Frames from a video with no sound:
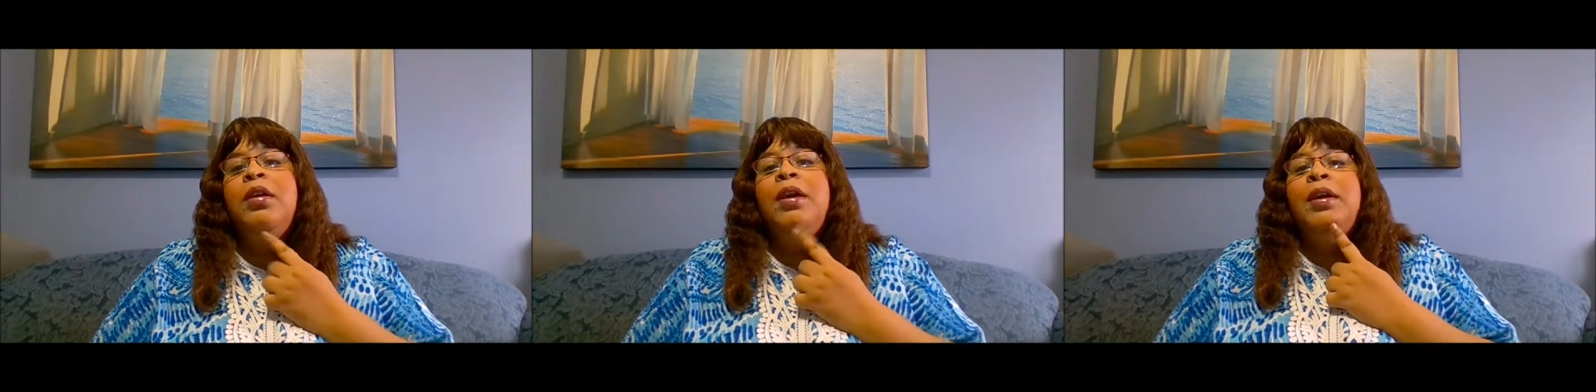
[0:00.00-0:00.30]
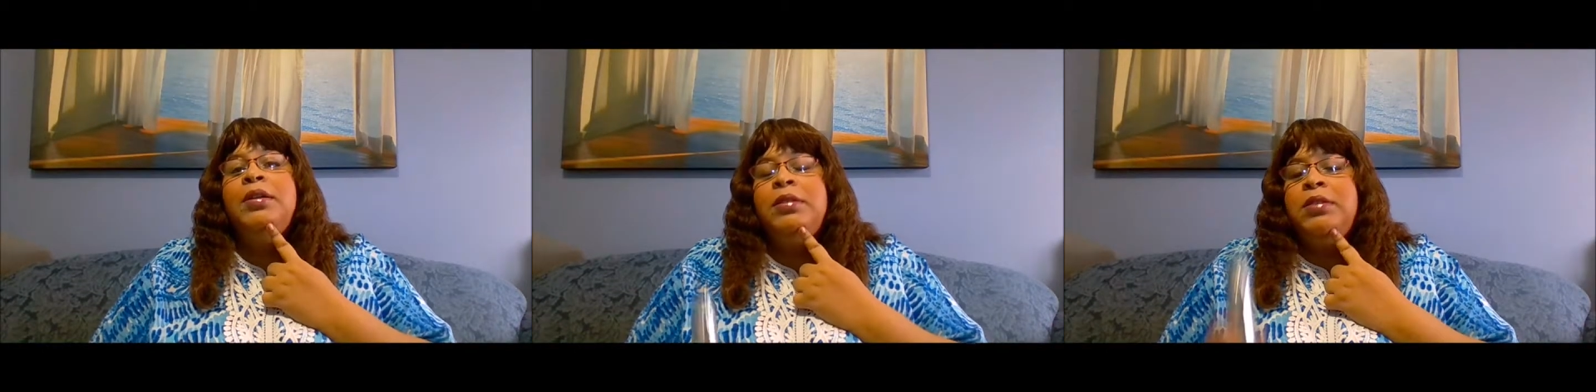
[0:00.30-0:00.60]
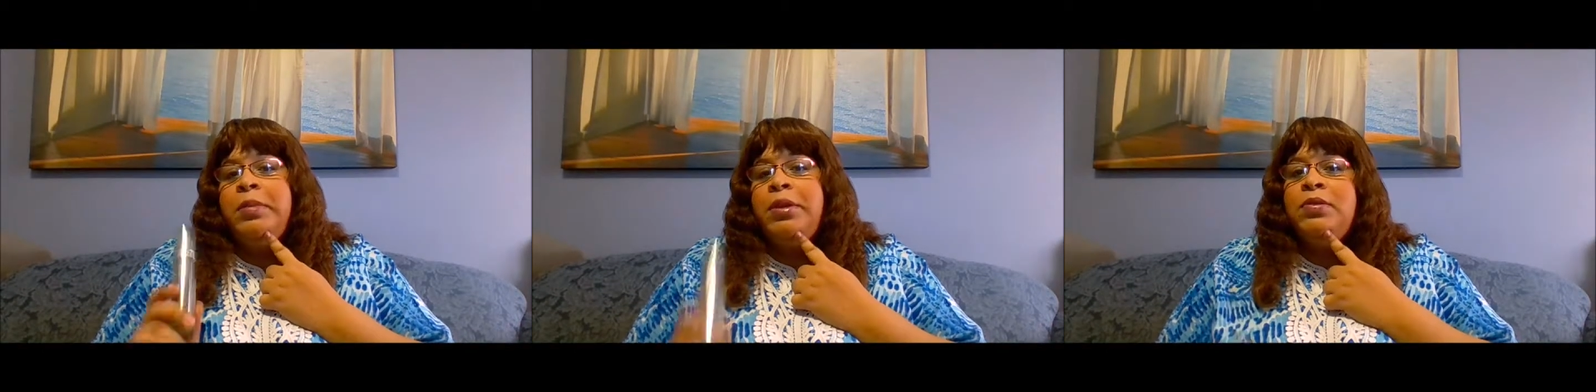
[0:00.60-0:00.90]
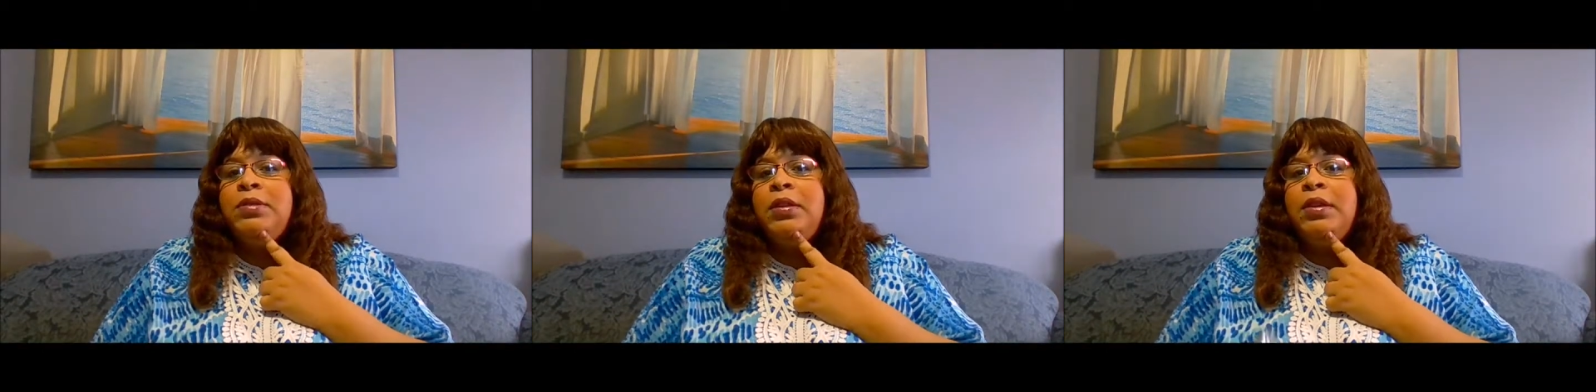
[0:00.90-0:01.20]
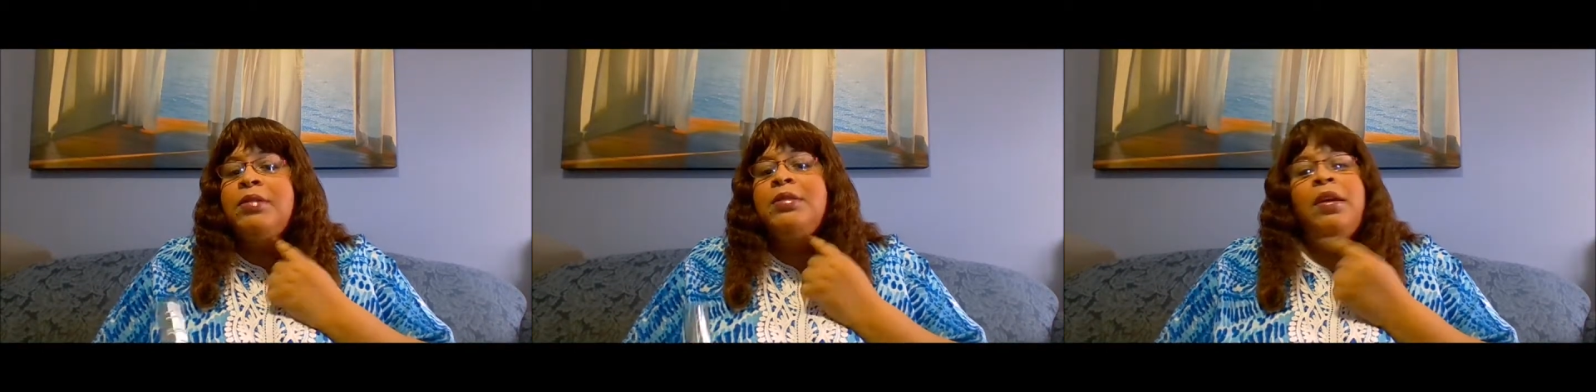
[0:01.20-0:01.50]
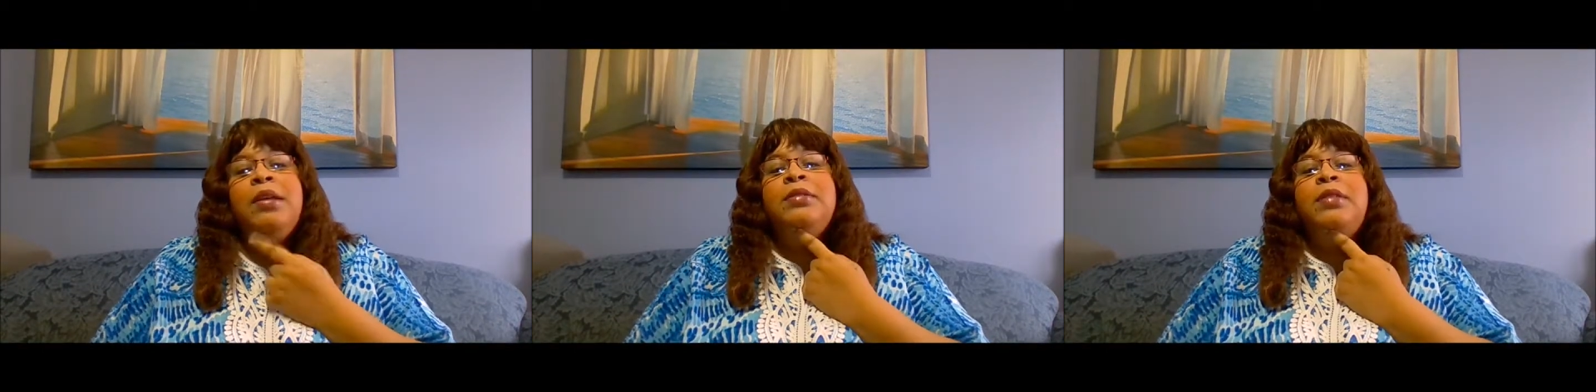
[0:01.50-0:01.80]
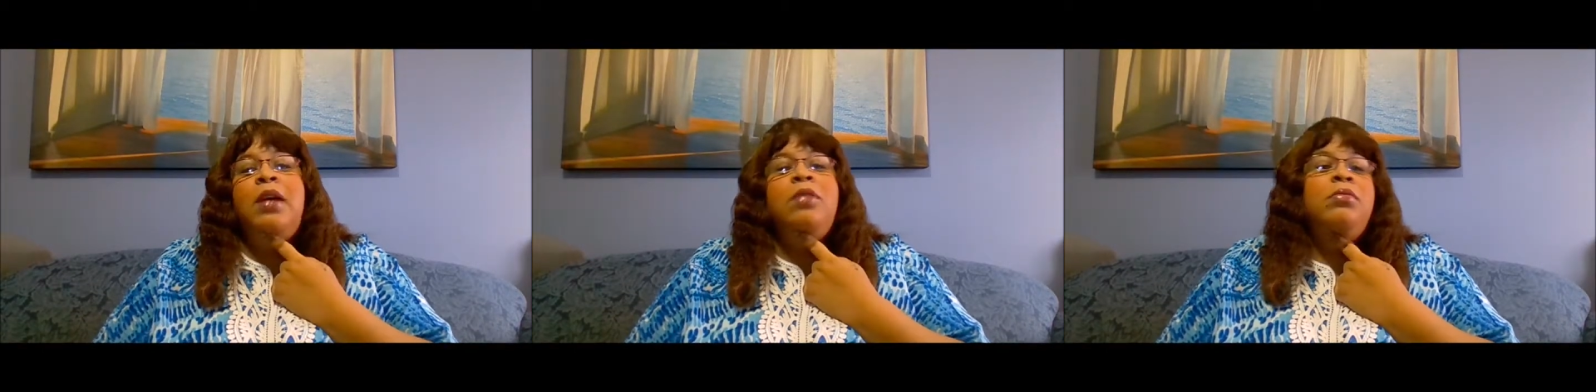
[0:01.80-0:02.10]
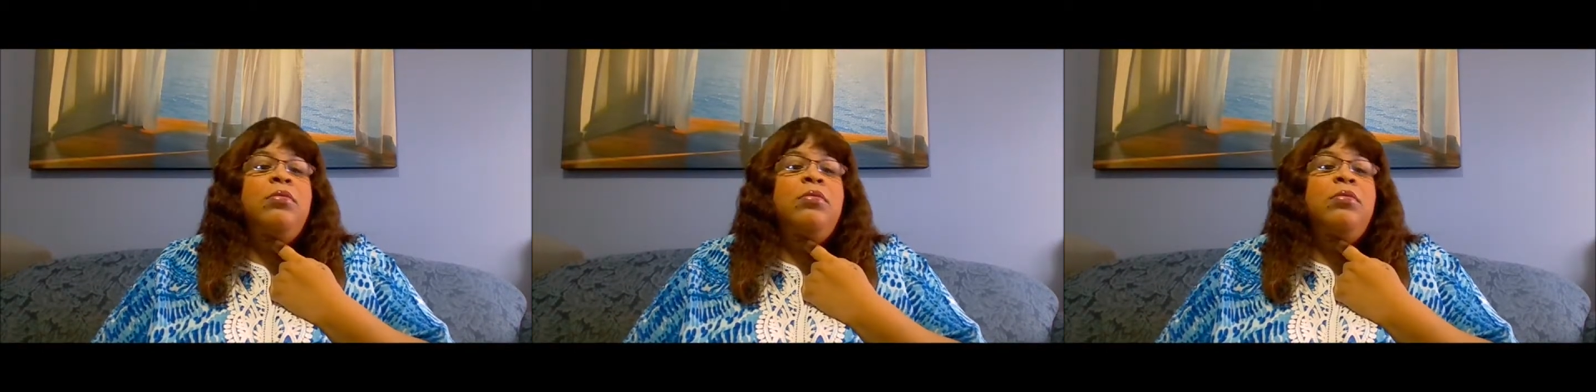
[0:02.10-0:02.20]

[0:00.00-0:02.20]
Since I've been using this, it is now